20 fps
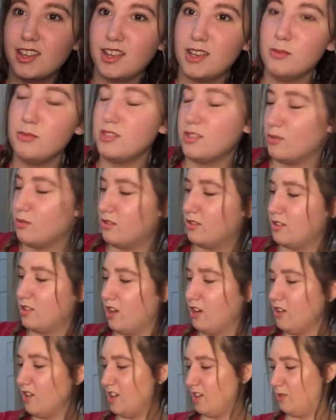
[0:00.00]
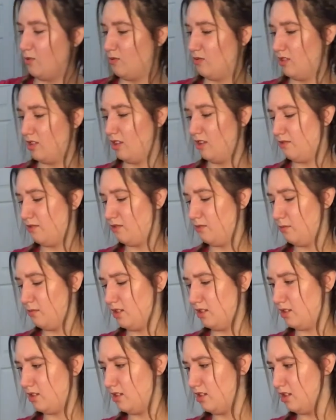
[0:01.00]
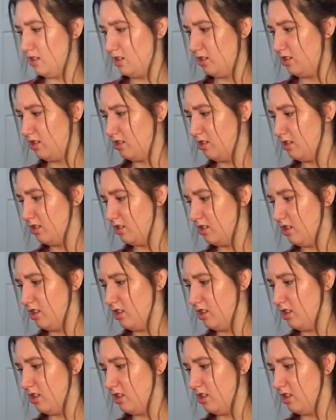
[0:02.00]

I'm so sorry, Olaf. Oh my gosh.